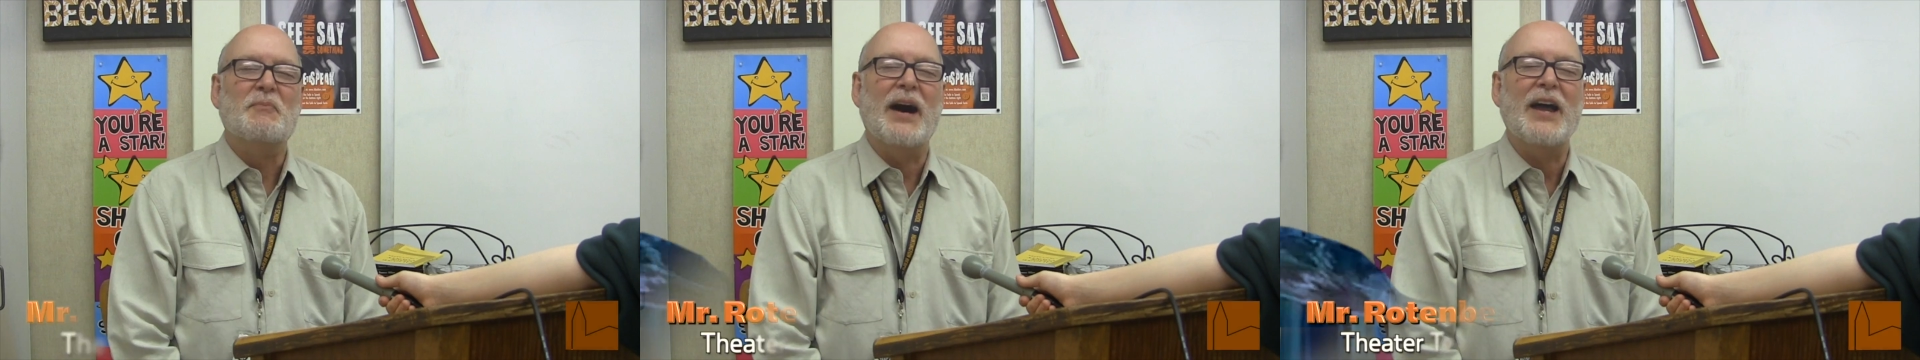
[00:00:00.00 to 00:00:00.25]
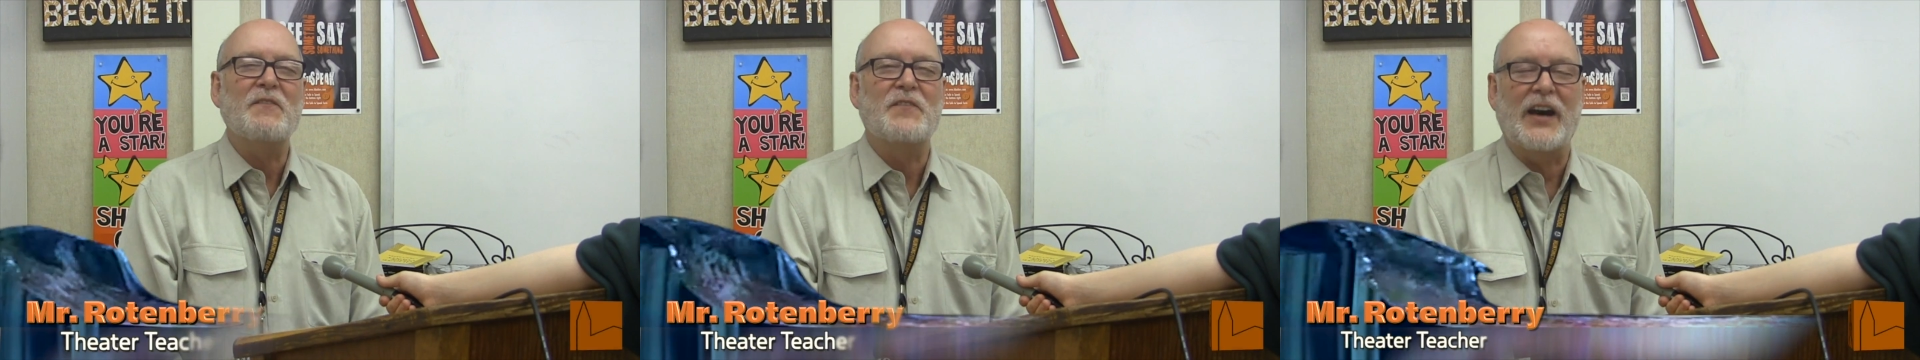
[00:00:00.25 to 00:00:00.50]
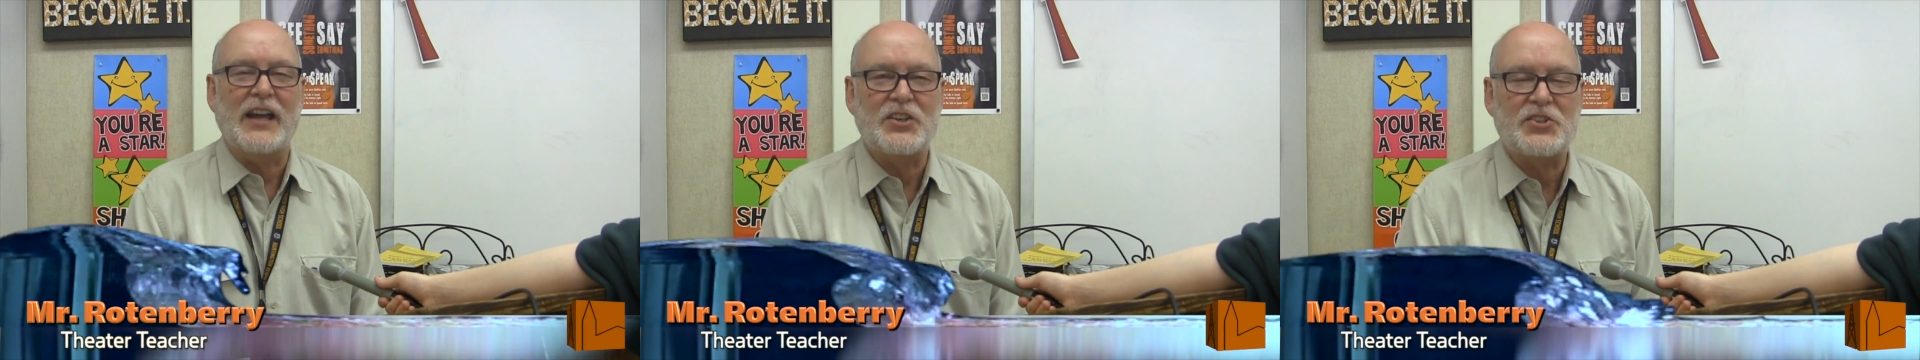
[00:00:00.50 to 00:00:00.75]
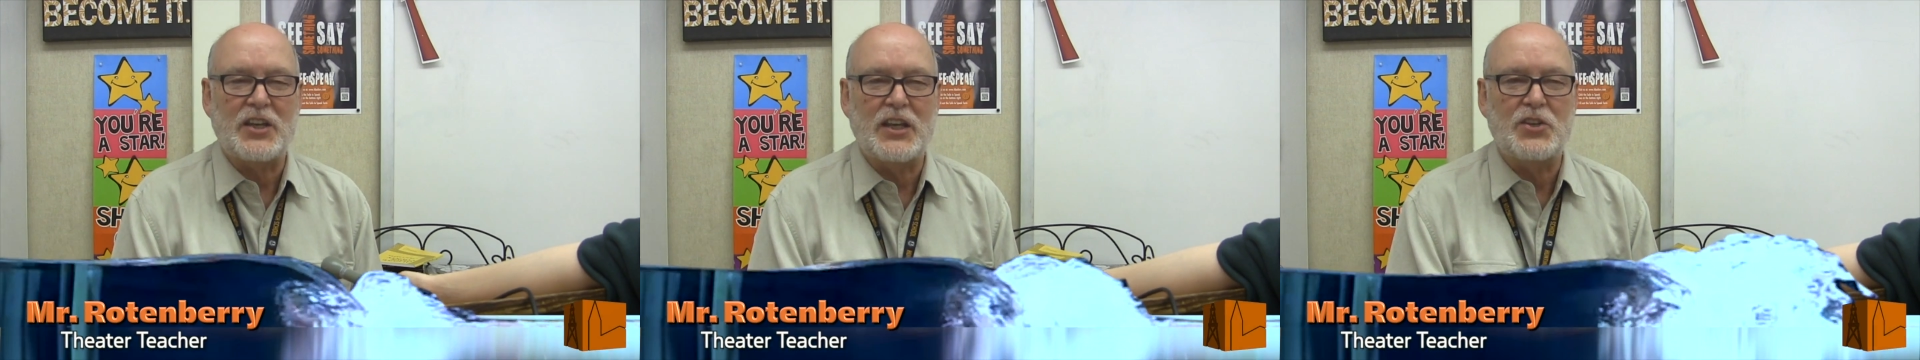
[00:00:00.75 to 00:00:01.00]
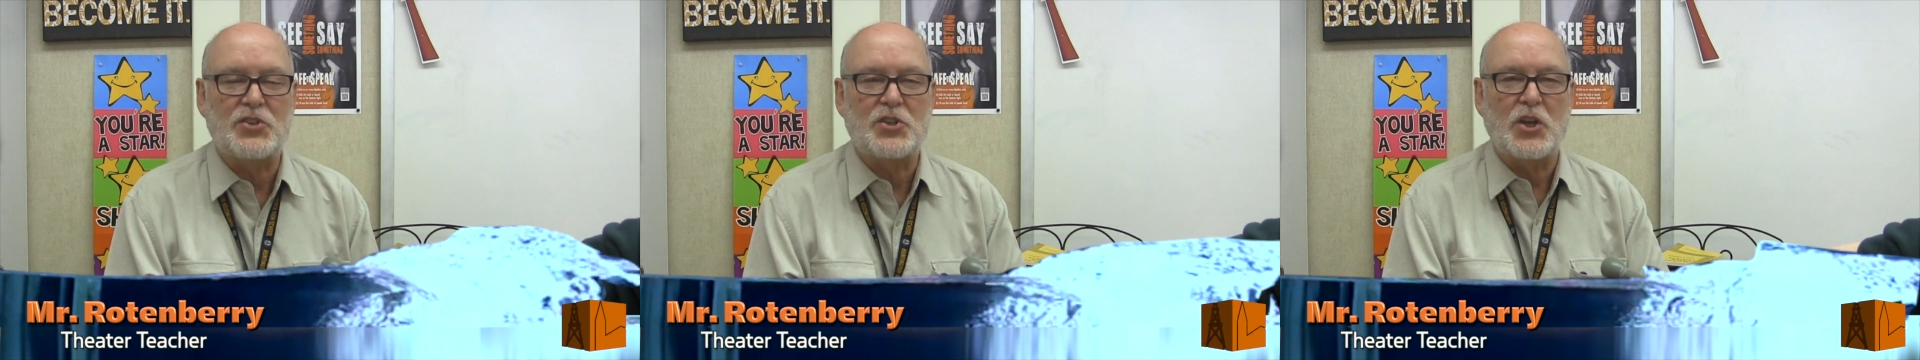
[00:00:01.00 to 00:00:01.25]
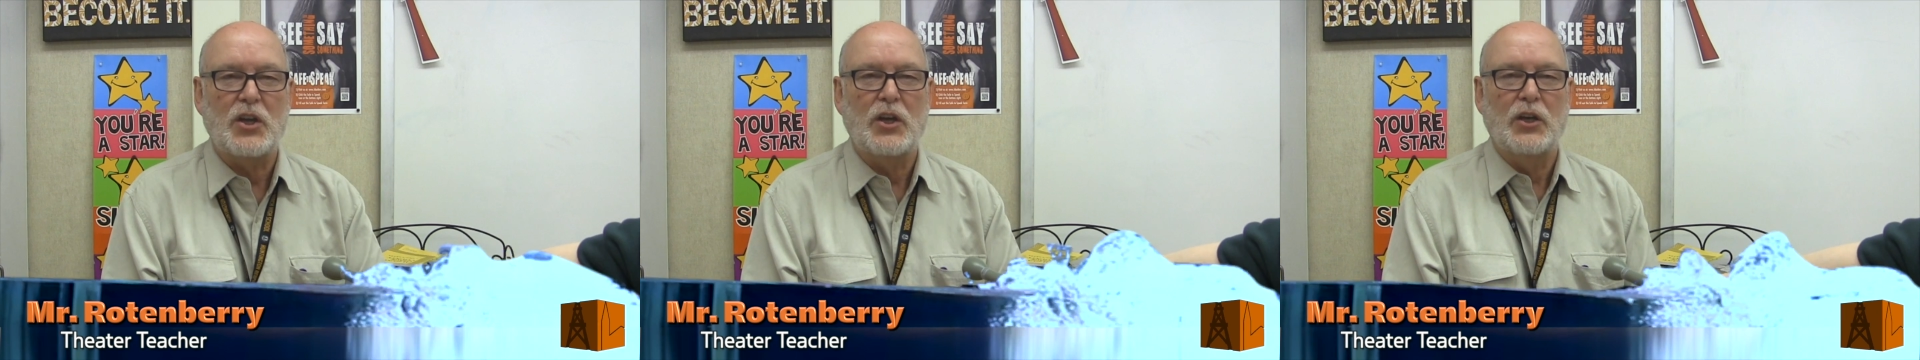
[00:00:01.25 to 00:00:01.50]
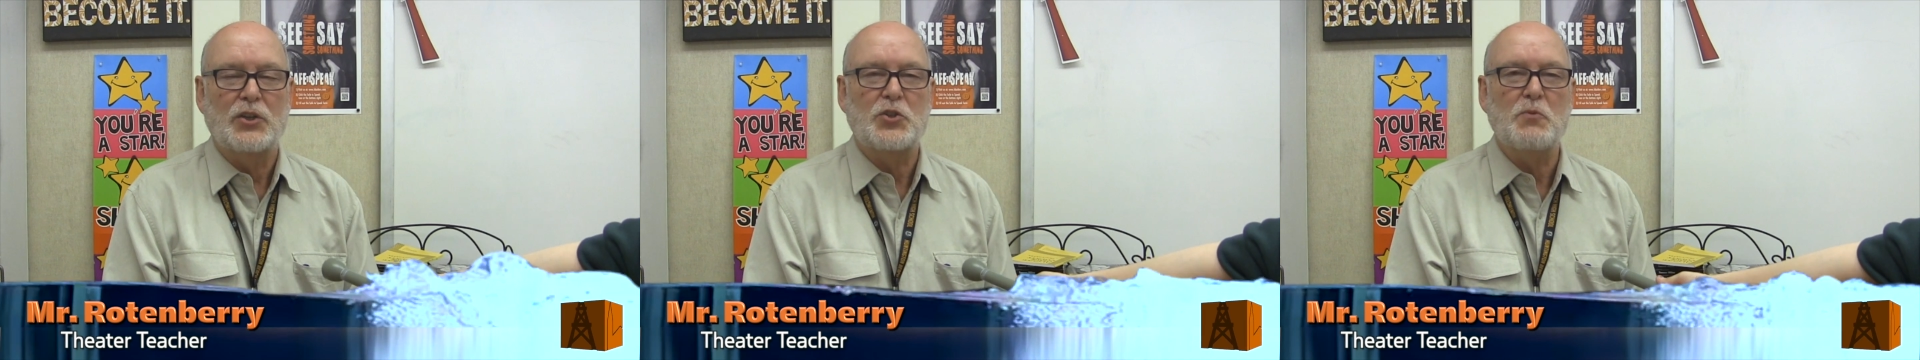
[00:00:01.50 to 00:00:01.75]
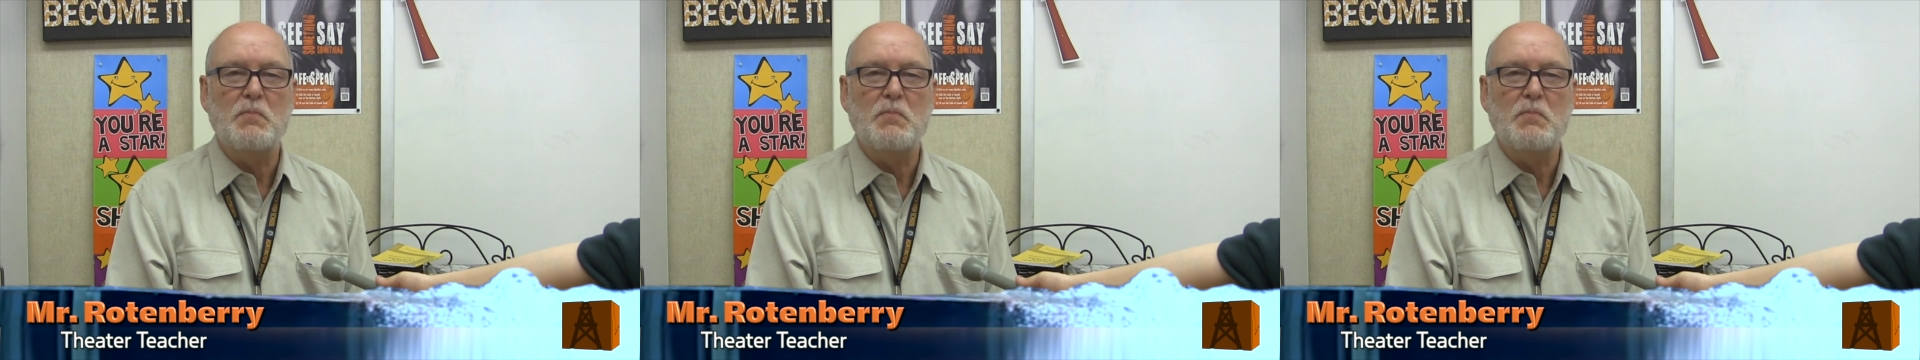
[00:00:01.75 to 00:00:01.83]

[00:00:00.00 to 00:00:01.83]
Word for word: my advice is to